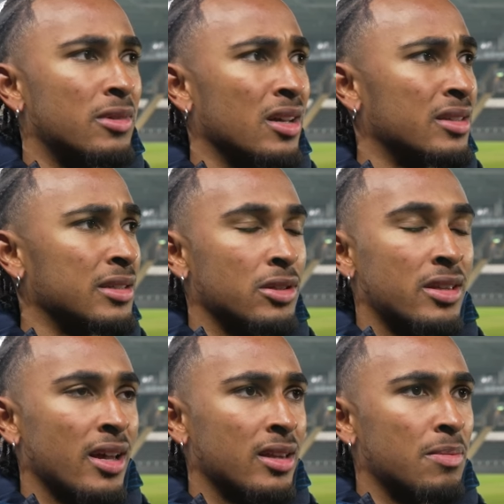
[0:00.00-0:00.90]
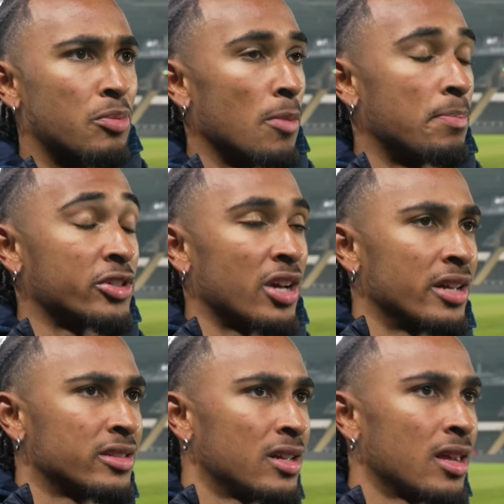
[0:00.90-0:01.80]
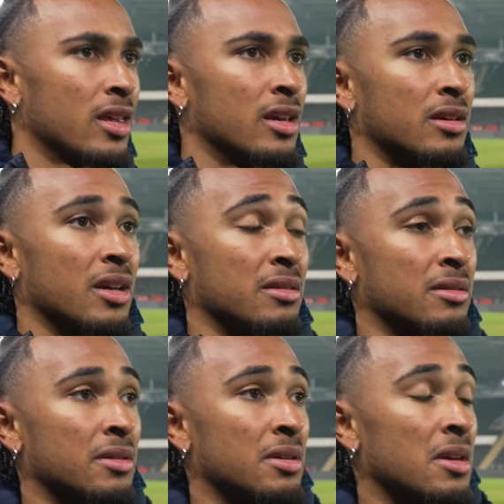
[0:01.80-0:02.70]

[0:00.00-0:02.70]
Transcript: They did not have proper chances, I think, and